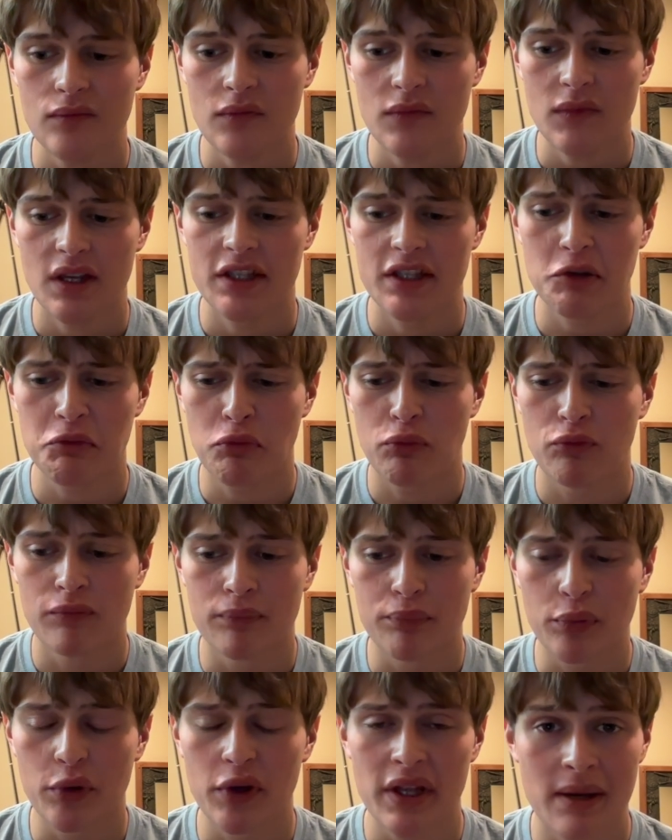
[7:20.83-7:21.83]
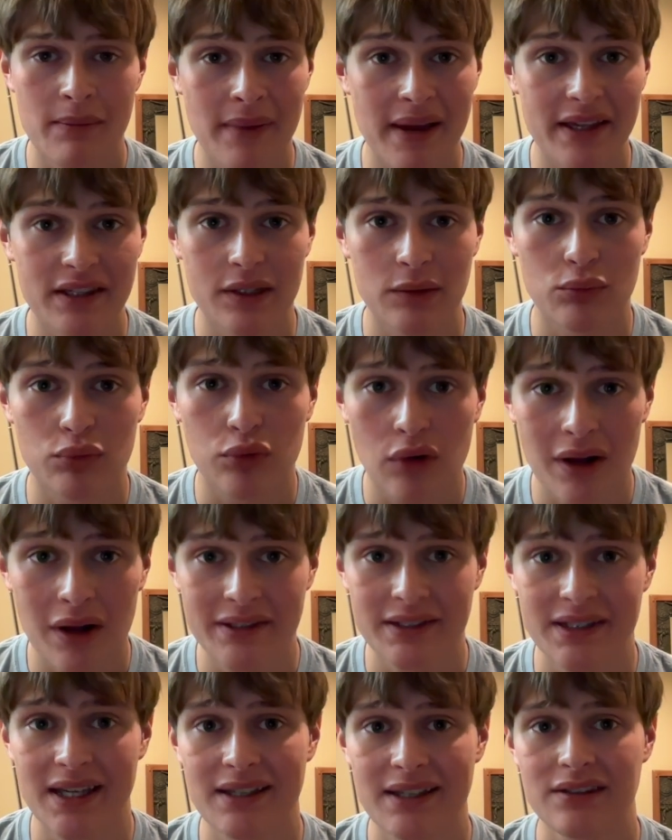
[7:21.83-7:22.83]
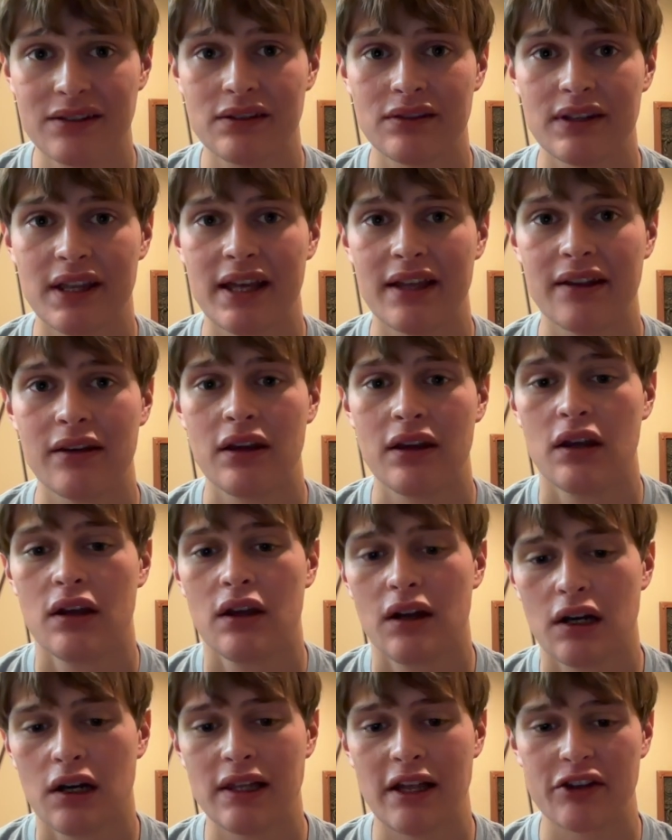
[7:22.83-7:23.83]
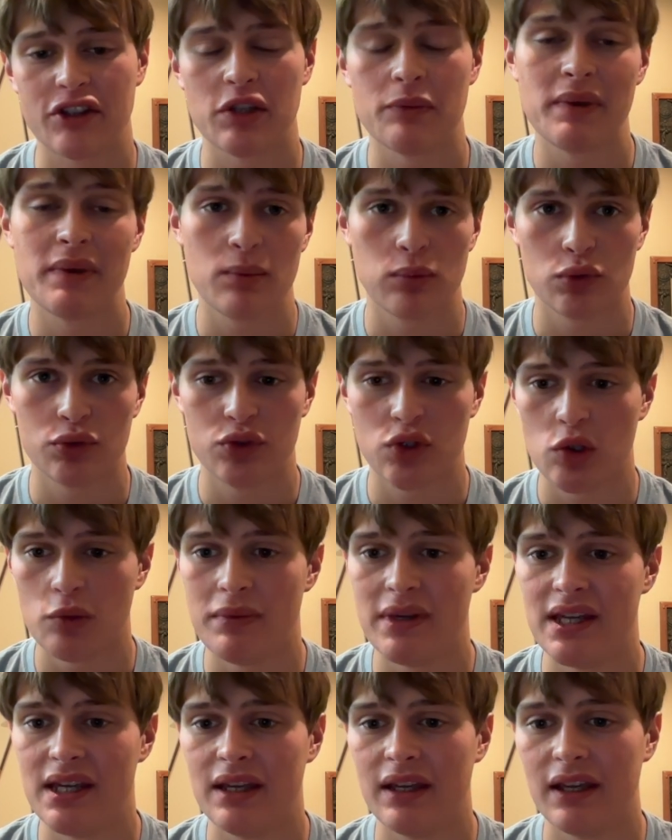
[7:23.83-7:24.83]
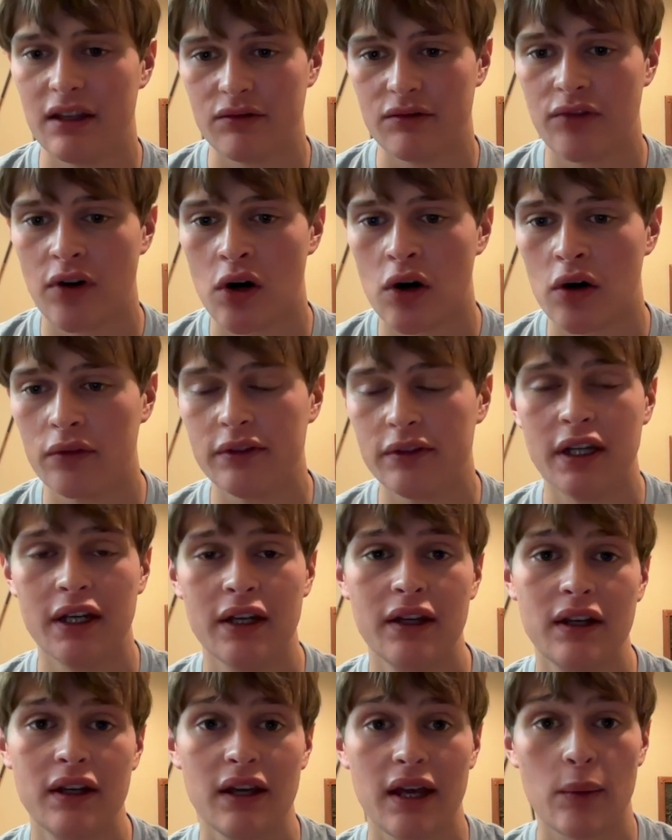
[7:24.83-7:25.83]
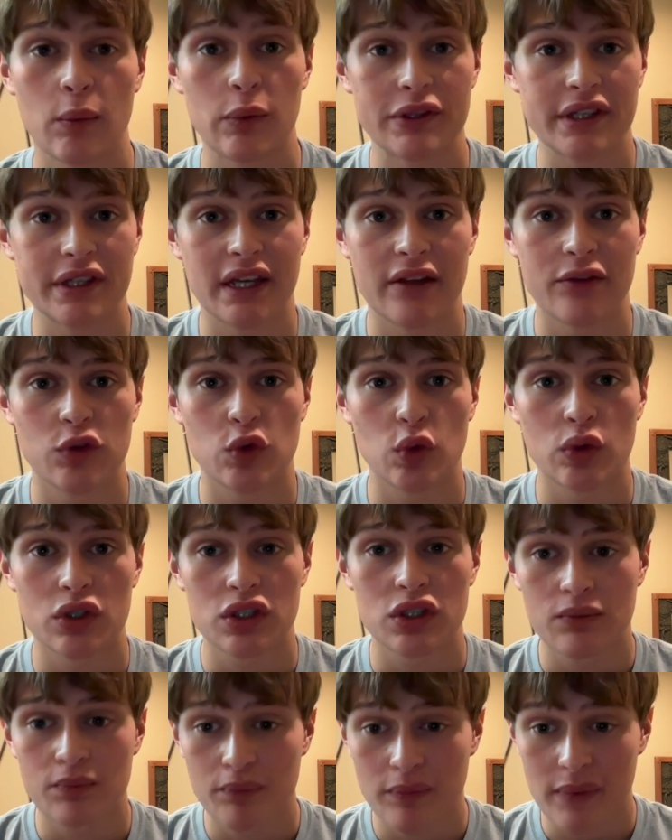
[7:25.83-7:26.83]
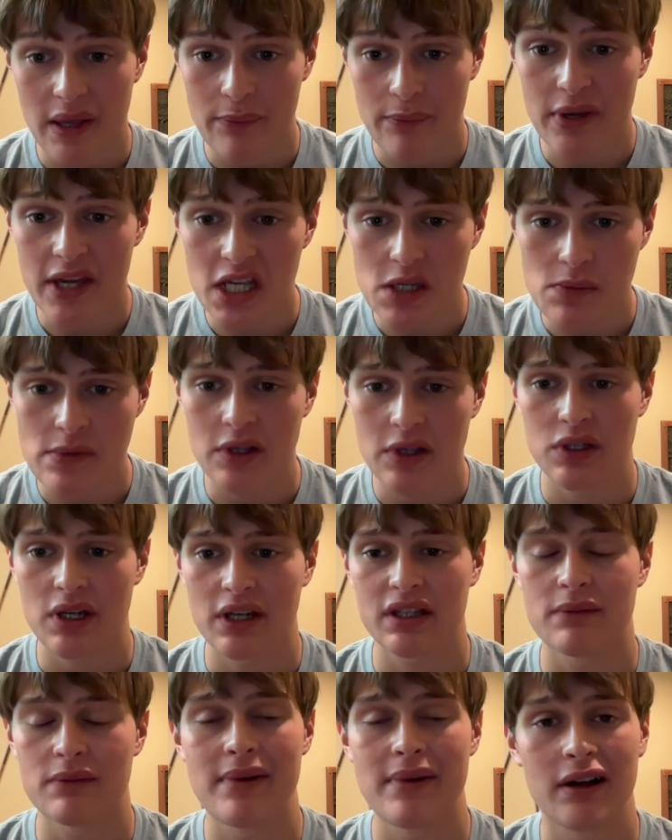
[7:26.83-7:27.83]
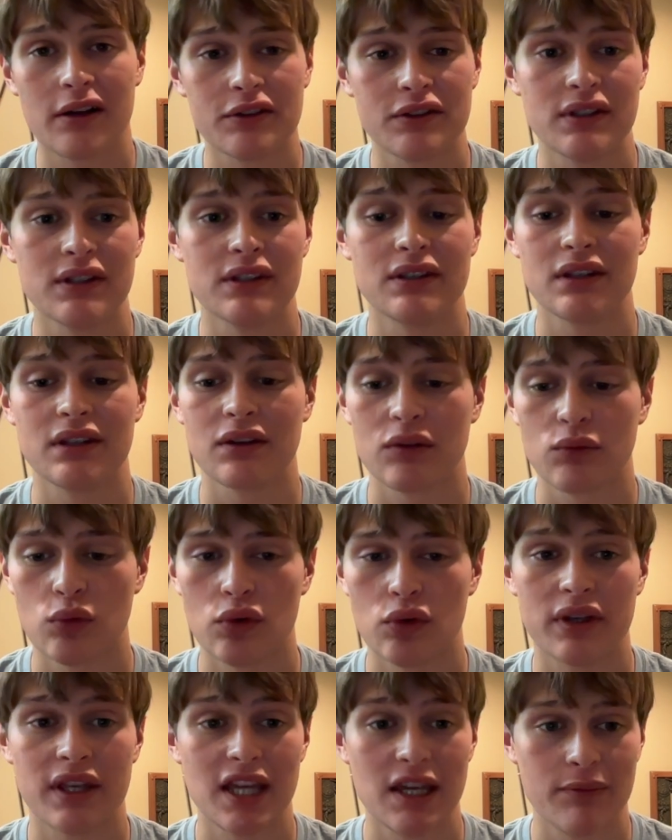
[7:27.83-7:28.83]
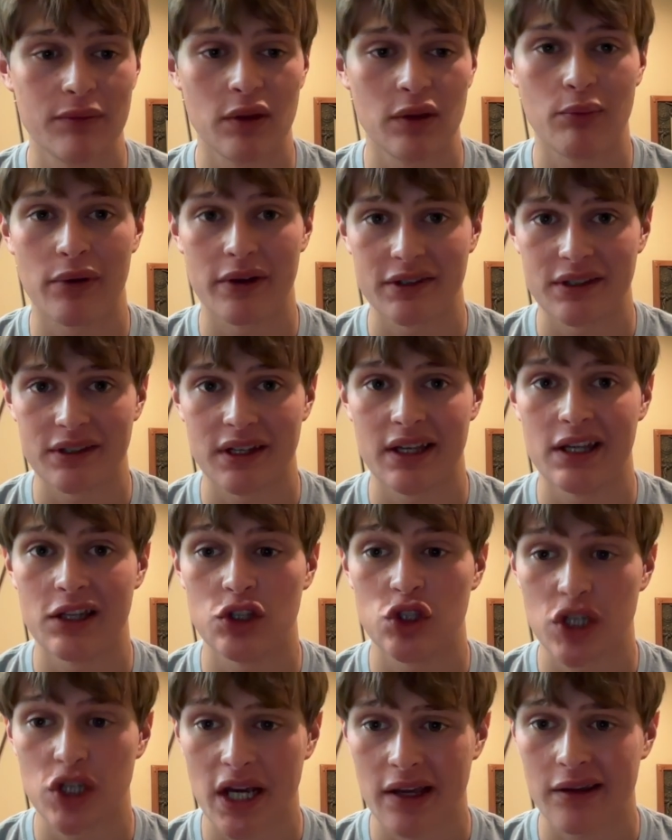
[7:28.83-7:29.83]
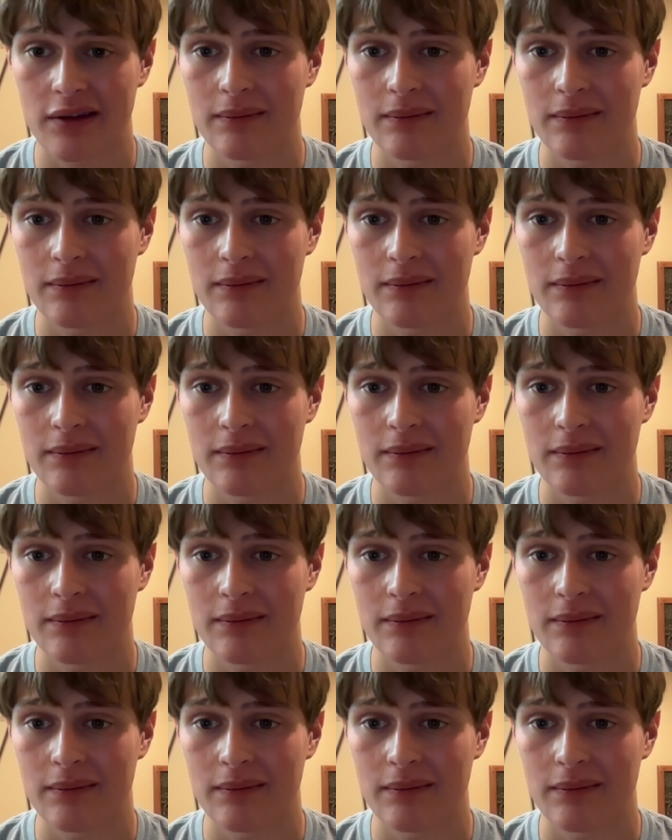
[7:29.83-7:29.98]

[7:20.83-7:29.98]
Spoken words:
It's a pretty amazing process that allows the people to be involved, and once again, through impeachment, checks and balances will keep the president in check.